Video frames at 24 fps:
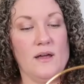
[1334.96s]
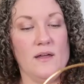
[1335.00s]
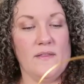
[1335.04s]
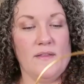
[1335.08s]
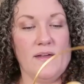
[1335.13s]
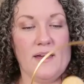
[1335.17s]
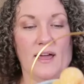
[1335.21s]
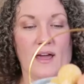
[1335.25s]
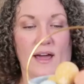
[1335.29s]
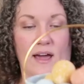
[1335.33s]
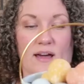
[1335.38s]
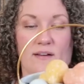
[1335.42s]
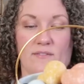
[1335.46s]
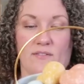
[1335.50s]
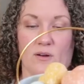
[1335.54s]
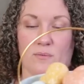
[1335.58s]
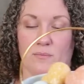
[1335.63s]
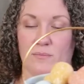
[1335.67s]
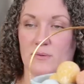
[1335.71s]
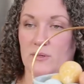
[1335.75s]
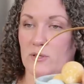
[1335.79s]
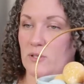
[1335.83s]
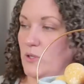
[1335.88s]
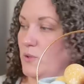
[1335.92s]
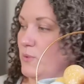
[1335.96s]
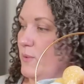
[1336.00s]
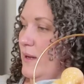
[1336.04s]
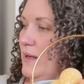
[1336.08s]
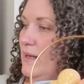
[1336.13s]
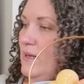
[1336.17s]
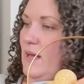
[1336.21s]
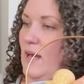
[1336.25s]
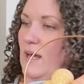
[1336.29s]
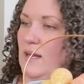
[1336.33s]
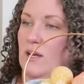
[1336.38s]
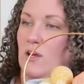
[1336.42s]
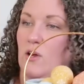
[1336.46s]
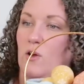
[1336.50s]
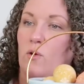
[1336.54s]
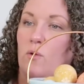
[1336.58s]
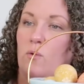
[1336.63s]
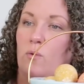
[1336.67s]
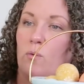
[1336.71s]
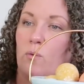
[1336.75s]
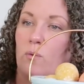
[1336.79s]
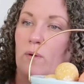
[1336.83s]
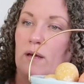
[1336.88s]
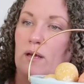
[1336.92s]
They have a blue one and a
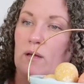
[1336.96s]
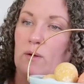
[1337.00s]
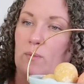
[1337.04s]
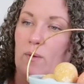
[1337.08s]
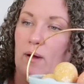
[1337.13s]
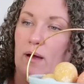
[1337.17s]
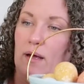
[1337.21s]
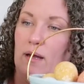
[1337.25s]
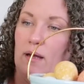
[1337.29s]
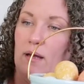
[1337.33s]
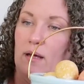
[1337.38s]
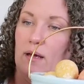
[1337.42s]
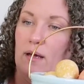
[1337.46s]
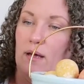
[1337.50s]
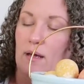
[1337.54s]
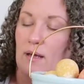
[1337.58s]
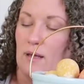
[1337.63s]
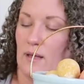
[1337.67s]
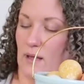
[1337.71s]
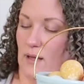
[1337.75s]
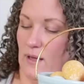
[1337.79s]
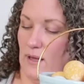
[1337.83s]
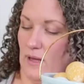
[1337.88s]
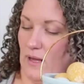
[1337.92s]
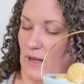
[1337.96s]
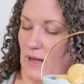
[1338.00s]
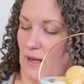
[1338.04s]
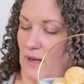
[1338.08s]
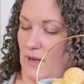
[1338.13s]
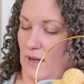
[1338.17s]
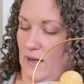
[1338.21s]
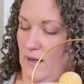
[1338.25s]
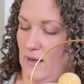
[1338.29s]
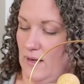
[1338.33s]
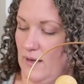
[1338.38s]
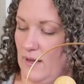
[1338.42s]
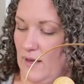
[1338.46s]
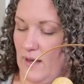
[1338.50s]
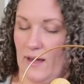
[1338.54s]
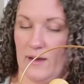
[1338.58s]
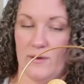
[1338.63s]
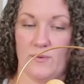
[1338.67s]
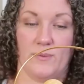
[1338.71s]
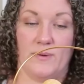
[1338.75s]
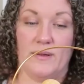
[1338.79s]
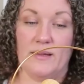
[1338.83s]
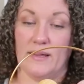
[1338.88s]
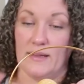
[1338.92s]
green one. And I
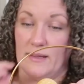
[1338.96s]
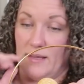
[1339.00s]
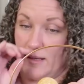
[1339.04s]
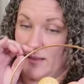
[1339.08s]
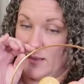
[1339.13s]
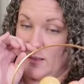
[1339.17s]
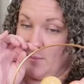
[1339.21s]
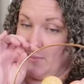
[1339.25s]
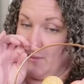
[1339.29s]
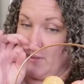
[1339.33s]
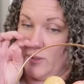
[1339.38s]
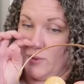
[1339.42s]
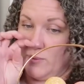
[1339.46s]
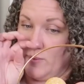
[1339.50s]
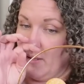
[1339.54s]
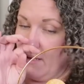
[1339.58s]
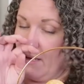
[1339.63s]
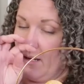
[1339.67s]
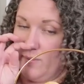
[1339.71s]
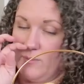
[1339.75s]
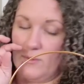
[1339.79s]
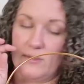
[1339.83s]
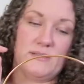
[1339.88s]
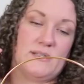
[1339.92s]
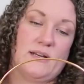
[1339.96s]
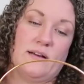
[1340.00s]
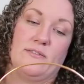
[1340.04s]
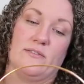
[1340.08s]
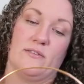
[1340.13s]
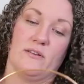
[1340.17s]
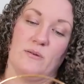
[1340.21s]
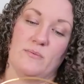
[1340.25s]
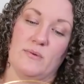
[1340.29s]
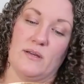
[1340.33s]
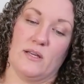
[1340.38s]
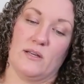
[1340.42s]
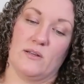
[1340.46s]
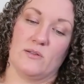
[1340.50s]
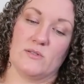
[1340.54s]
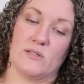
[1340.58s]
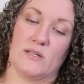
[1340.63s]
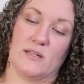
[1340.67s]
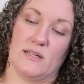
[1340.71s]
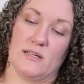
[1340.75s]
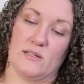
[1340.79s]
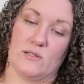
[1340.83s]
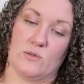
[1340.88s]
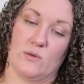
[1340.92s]
really like the blue one. I will definitely be
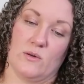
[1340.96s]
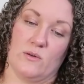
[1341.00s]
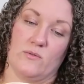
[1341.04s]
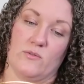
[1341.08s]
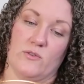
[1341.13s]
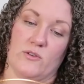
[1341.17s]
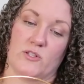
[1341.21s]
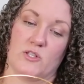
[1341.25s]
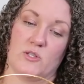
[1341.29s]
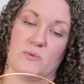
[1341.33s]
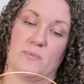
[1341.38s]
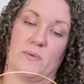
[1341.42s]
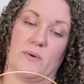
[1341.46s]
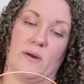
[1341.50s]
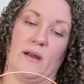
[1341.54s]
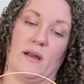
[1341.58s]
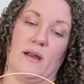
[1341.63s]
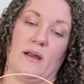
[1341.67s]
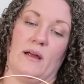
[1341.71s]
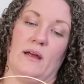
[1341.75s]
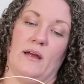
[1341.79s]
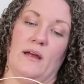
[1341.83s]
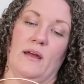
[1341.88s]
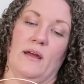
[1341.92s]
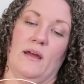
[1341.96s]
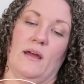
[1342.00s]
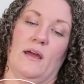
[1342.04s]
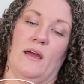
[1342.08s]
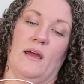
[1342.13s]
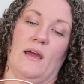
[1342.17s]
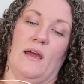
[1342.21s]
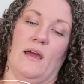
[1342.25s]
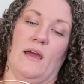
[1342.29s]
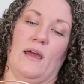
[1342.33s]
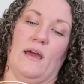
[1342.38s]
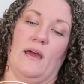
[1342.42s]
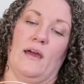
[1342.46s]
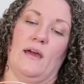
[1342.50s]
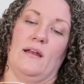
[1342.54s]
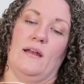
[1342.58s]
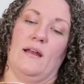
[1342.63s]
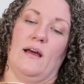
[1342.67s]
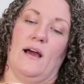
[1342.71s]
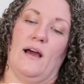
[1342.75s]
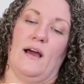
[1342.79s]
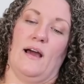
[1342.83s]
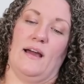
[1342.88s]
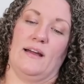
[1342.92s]
using this one for spring. And
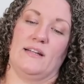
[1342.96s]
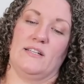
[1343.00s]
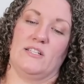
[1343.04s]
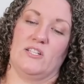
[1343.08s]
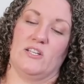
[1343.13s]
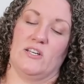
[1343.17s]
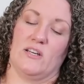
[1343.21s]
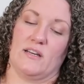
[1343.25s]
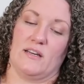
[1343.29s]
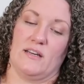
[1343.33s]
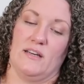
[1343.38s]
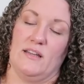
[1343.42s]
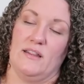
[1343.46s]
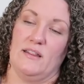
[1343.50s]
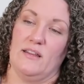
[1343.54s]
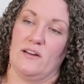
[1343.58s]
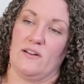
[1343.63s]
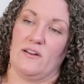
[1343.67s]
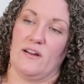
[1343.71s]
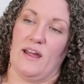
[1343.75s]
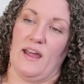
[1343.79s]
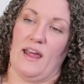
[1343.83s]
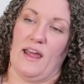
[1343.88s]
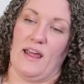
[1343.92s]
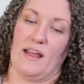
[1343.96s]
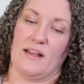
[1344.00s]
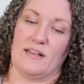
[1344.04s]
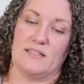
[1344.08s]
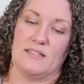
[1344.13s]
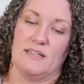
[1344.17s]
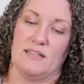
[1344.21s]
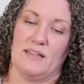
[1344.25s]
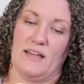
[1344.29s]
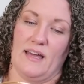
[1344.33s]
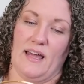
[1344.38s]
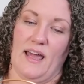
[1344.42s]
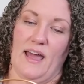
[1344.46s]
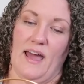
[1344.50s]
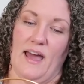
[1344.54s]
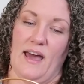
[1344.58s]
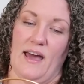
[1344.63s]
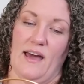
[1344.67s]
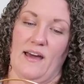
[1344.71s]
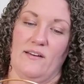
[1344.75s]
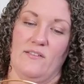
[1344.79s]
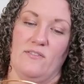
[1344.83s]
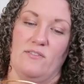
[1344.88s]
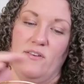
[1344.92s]
I took their eggs that they
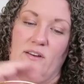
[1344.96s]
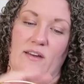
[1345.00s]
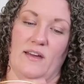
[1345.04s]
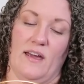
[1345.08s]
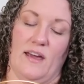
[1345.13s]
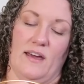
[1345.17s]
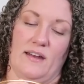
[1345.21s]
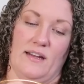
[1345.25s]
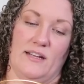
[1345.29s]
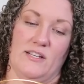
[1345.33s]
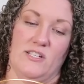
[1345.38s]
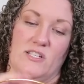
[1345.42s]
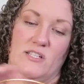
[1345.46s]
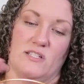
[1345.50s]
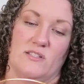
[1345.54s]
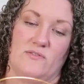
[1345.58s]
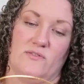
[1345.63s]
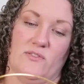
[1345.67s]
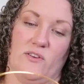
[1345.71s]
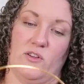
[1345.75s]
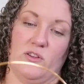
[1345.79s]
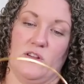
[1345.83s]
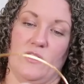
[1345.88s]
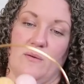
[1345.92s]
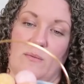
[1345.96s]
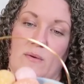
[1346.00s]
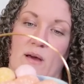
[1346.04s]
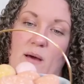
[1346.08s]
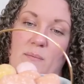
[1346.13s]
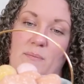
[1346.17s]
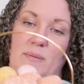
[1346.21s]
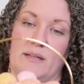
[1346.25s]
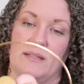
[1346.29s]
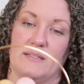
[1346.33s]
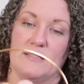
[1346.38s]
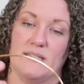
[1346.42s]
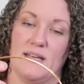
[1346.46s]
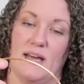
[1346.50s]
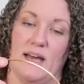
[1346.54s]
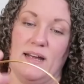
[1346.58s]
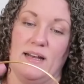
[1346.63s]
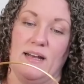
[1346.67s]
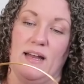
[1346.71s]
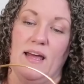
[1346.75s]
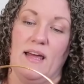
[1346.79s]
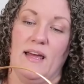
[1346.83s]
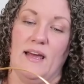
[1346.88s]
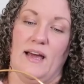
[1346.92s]
have and I just filled them up
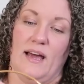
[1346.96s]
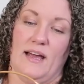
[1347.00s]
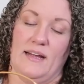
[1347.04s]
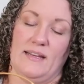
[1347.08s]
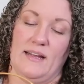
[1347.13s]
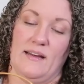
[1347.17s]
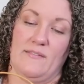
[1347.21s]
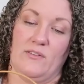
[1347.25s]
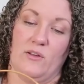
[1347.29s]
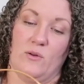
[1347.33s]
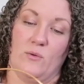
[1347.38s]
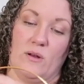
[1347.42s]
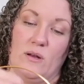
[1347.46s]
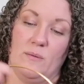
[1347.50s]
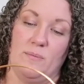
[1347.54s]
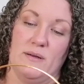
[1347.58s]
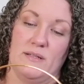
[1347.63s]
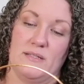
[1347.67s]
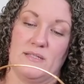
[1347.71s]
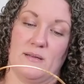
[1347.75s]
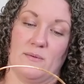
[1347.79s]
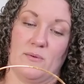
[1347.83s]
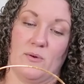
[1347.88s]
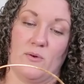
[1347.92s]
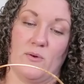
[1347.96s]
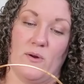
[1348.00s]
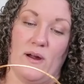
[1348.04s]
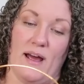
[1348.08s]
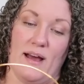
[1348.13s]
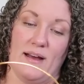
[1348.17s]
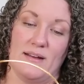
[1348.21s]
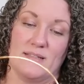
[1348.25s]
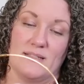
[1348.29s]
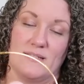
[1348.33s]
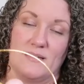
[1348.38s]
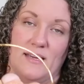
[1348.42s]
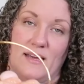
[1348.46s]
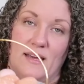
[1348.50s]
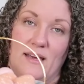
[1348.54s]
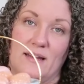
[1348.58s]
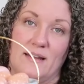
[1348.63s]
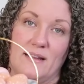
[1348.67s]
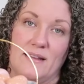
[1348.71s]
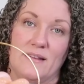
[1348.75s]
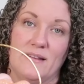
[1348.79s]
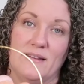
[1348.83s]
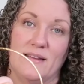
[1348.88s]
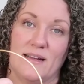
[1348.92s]
inside. I definitely want to put some grass
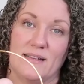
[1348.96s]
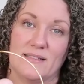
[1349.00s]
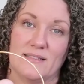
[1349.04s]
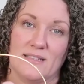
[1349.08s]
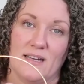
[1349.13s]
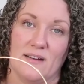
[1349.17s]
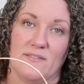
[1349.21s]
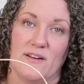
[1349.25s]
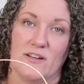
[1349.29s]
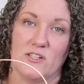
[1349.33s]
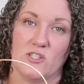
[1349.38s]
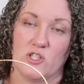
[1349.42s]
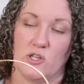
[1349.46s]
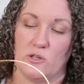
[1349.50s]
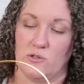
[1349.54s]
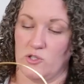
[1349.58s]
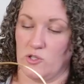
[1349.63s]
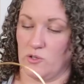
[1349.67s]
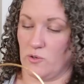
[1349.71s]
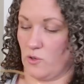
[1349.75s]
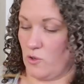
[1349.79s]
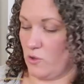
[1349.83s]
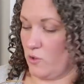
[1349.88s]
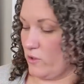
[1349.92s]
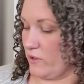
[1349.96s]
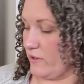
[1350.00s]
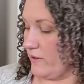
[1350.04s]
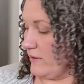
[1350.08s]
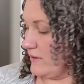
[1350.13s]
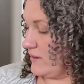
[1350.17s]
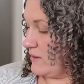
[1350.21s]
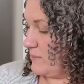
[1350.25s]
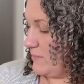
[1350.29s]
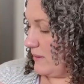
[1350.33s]
in that stuff I showed you earlier at the